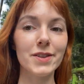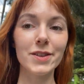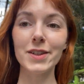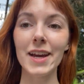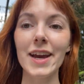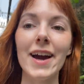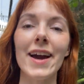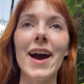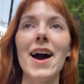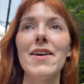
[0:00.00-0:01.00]
Today I
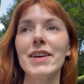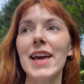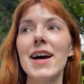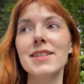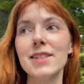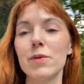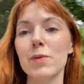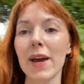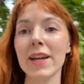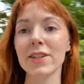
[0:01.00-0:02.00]
have Cassie with
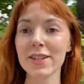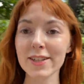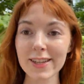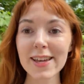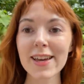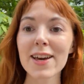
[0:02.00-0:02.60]
my agency